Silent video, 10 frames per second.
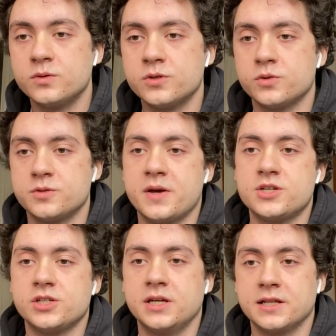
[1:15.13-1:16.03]
which was
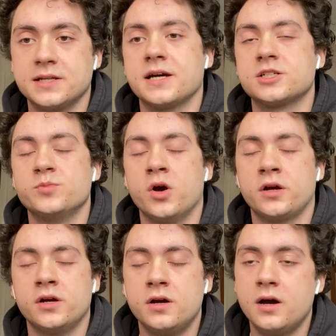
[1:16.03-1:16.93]
mentioned in the textbook.